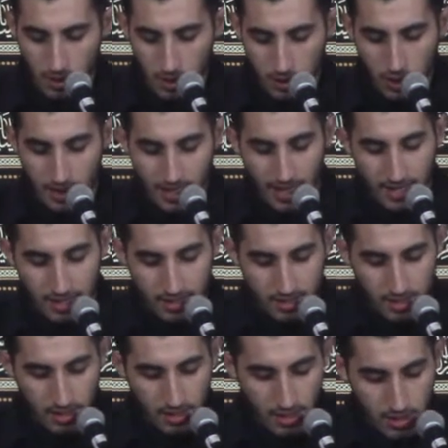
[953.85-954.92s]
So he
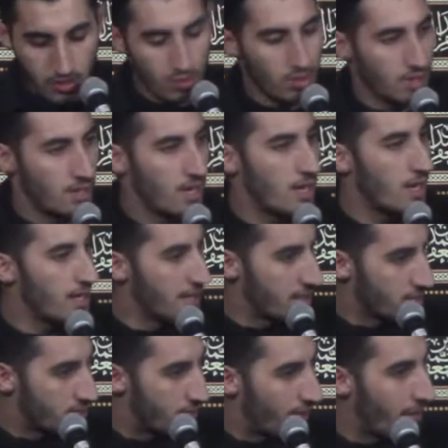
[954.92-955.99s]
takes Rasulullah and
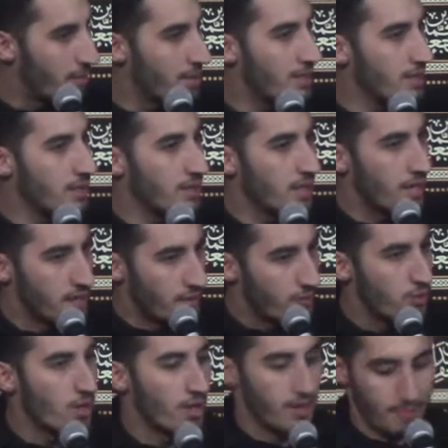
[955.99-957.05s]
his family and a
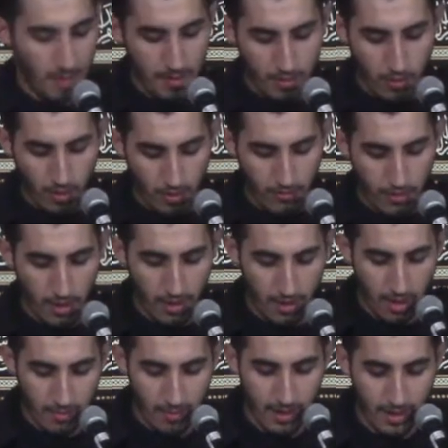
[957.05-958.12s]
few other people, a few other
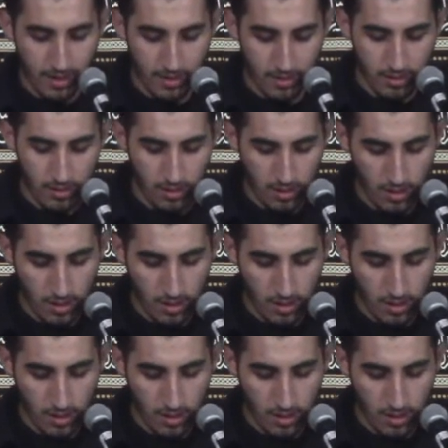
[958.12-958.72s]
companions,